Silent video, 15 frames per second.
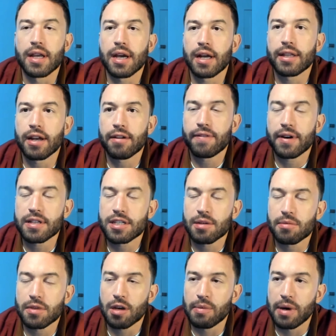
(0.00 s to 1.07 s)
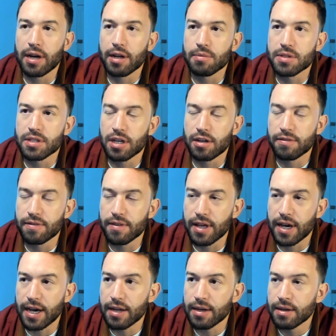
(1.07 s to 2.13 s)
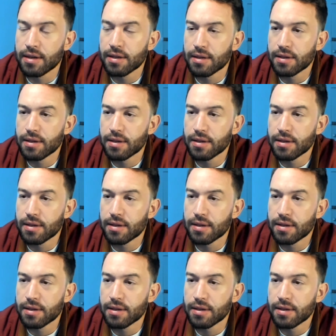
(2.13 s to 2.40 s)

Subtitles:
he identified something about himself that